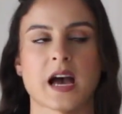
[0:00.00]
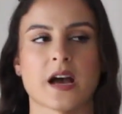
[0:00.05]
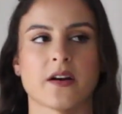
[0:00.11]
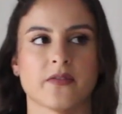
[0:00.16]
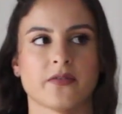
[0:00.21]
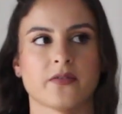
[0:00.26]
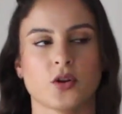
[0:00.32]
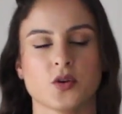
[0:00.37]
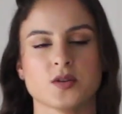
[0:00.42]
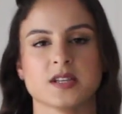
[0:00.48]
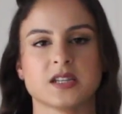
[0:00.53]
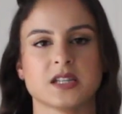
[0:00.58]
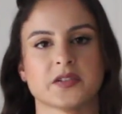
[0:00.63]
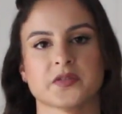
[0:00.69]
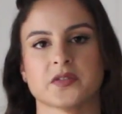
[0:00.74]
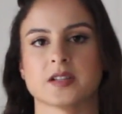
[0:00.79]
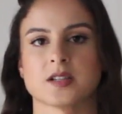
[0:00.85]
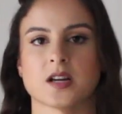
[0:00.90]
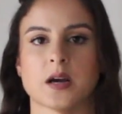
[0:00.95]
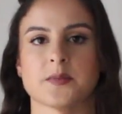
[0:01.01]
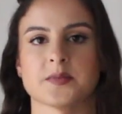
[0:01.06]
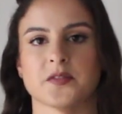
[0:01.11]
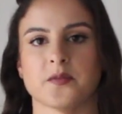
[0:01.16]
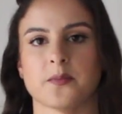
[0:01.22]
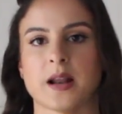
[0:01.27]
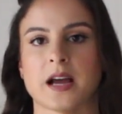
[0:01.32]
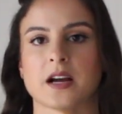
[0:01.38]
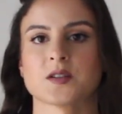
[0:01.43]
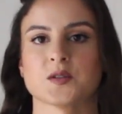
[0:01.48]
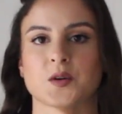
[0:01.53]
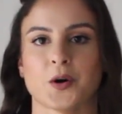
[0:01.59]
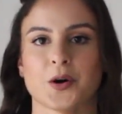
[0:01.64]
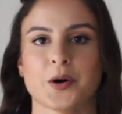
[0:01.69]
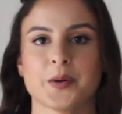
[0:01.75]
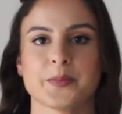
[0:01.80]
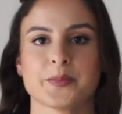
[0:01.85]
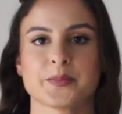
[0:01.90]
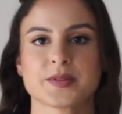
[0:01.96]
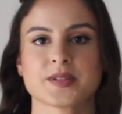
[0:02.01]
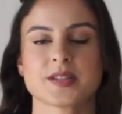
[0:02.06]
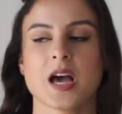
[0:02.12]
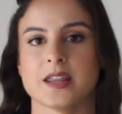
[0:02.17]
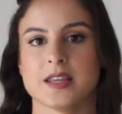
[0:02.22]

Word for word: have loads of different types of black tops.